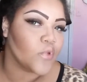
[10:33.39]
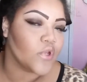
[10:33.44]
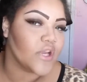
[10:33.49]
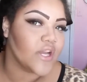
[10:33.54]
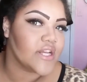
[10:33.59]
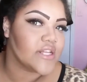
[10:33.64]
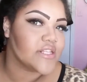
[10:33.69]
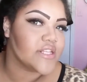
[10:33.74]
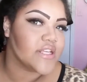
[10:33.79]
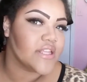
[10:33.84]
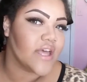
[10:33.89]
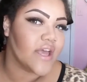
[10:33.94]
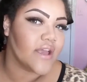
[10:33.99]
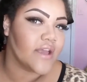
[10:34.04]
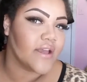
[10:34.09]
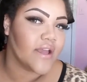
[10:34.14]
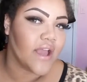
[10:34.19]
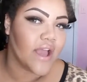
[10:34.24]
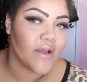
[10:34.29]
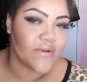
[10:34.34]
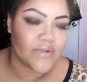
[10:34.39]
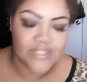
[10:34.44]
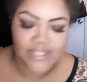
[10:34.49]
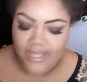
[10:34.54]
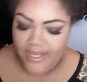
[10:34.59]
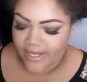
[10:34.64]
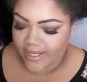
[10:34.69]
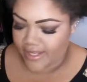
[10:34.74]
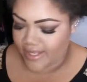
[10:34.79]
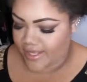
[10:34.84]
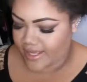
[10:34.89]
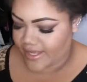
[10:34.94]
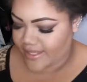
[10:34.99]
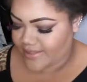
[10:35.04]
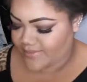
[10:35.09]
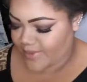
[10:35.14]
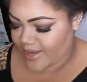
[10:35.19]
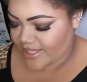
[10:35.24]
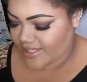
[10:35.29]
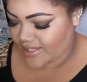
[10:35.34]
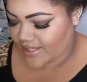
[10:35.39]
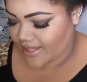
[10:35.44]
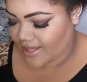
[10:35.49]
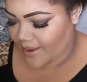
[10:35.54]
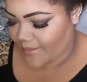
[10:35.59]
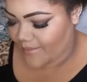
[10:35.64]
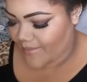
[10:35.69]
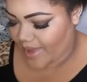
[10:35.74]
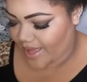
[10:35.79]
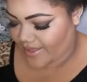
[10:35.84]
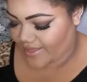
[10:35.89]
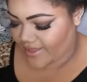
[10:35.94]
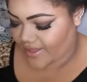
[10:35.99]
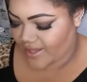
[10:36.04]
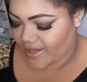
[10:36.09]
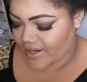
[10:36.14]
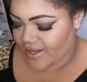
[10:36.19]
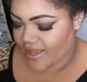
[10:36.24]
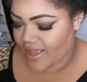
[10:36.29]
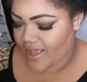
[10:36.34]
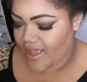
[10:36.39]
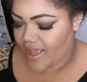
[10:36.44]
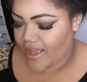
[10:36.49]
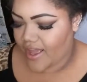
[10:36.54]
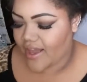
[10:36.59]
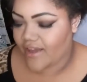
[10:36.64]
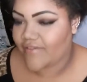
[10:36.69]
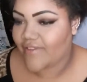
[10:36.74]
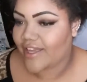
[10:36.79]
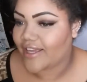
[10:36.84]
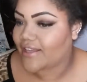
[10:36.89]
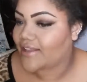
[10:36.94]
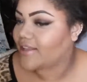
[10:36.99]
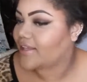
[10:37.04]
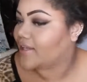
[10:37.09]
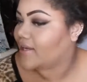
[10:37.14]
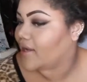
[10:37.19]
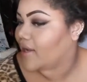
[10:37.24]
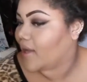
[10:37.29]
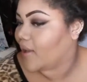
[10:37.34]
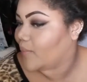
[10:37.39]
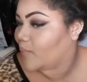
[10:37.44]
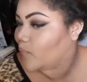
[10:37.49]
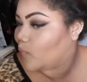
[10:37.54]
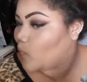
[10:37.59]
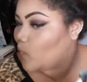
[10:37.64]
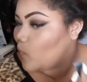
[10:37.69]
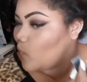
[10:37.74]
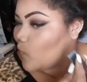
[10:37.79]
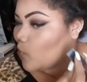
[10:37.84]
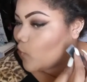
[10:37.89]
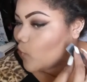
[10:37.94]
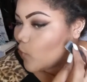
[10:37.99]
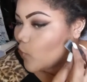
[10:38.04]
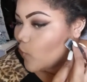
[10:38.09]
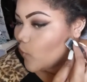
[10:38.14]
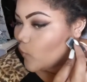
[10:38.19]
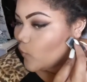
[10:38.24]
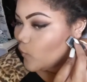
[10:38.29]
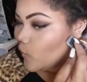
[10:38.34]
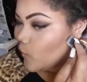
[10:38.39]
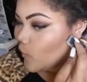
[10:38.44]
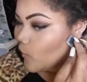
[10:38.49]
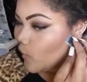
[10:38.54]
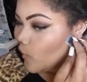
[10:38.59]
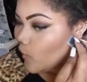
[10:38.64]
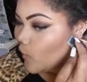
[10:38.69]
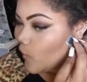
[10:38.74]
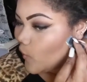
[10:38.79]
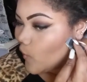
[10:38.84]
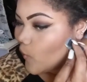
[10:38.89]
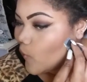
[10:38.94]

You guys see that? How it's like, it's basically a method of like cleaning up your contour.